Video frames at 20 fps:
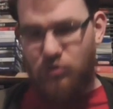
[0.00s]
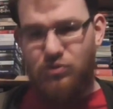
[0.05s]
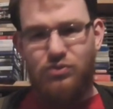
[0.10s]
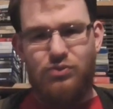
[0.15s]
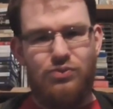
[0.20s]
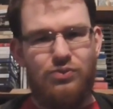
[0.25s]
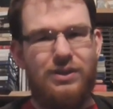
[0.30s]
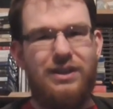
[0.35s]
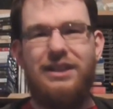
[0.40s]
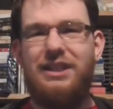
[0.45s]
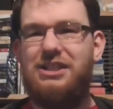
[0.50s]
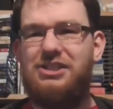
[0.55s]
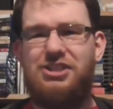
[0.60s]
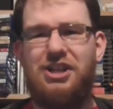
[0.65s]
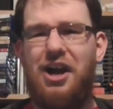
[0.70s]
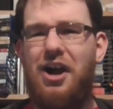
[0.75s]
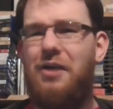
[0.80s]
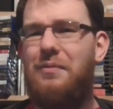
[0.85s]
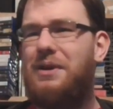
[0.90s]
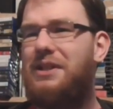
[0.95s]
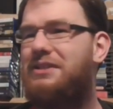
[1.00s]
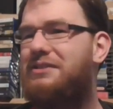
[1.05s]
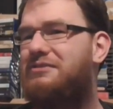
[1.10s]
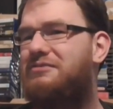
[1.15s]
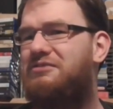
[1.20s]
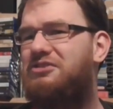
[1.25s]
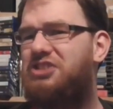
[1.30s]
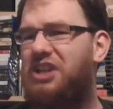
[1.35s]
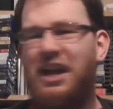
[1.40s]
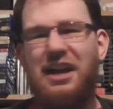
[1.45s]
Really
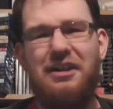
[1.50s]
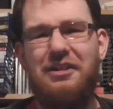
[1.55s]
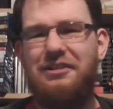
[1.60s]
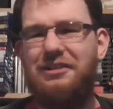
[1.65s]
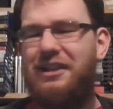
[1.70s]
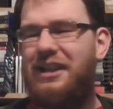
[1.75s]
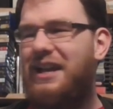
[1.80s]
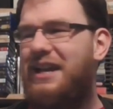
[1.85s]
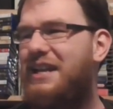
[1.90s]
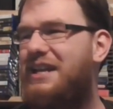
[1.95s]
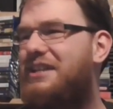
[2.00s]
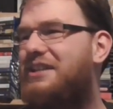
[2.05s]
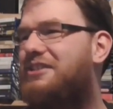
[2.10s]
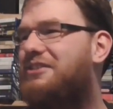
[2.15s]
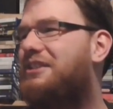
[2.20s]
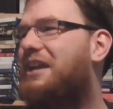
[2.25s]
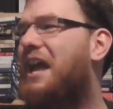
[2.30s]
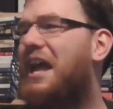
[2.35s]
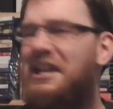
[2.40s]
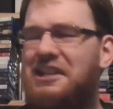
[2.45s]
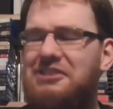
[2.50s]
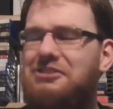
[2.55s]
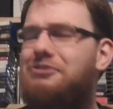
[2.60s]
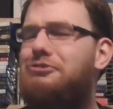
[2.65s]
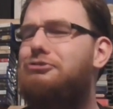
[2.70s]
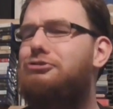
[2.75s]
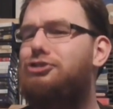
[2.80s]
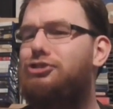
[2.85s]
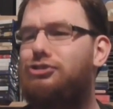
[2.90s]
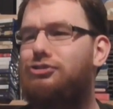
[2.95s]
charming, childlike,
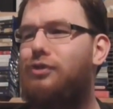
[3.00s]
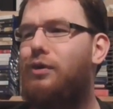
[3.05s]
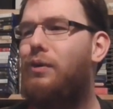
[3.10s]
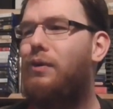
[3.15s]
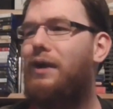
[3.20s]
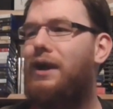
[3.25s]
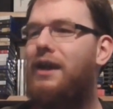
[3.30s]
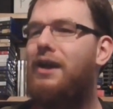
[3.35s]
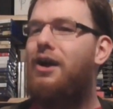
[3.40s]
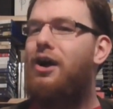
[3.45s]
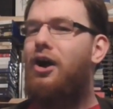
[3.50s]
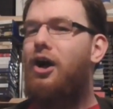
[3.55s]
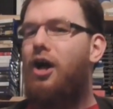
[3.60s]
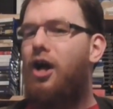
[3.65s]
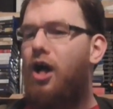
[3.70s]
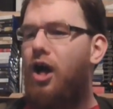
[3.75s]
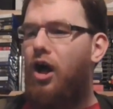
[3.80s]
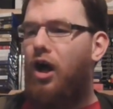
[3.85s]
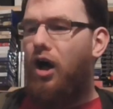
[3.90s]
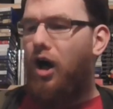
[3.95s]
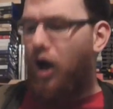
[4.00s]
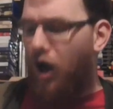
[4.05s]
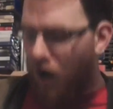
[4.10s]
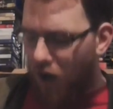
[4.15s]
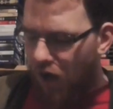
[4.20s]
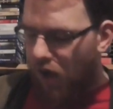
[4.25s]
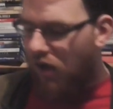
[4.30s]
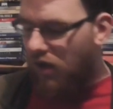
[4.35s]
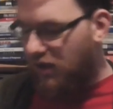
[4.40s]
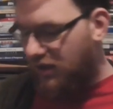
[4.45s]
innocent story,
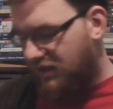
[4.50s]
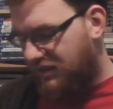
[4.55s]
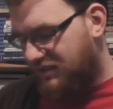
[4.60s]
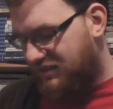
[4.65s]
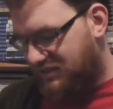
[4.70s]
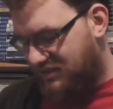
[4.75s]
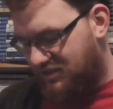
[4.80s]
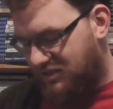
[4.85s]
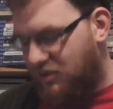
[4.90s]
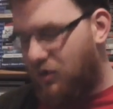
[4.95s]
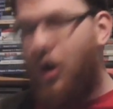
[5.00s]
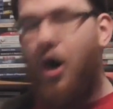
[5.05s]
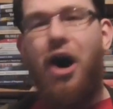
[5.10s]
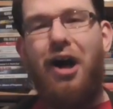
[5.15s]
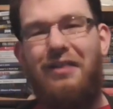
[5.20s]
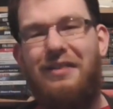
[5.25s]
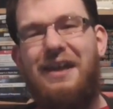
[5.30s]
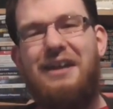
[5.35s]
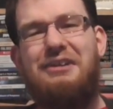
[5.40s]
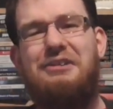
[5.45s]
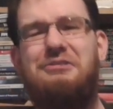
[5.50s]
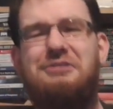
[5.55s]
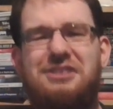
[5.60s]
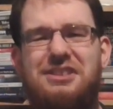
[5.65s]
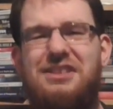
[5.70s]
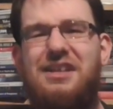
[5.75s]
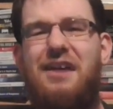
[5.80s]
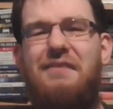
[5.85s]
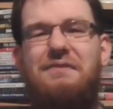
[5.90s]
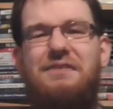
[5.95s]
all, you know, all that good
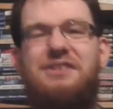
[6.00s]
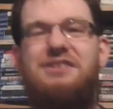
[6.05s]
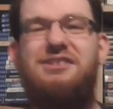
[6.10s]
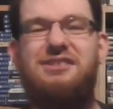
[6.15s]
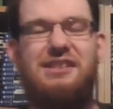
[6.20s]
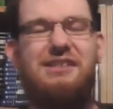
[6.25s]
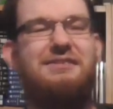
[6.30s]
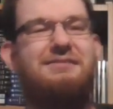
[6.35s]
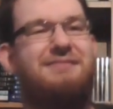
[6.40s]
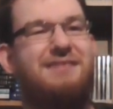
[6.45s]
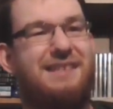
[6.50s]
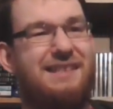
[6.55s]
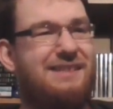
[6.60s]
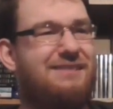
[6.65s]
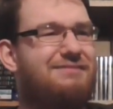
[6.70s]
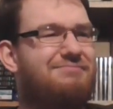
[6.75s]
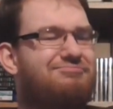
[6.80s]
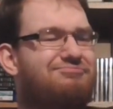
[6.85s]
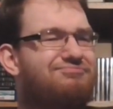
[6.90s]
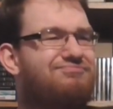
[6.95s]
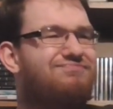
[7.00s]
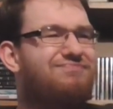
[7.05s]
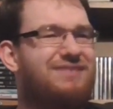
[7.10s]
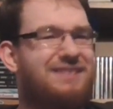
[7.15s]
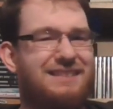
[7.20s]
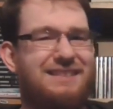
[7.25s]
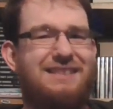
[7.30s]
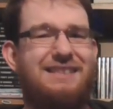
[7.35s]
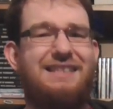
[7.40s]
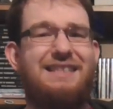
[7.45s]
stuff. It's like,
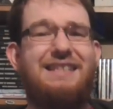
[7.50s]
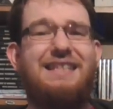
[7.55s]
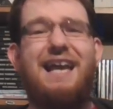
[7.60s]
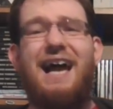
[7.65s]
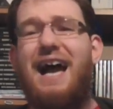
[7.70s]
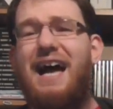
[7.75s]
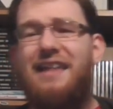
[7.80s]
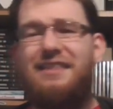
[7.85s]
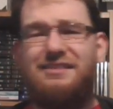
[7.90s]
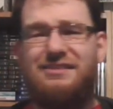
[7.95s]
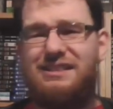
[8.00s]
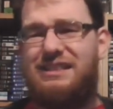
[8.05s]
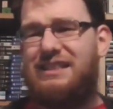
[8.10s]
yeah,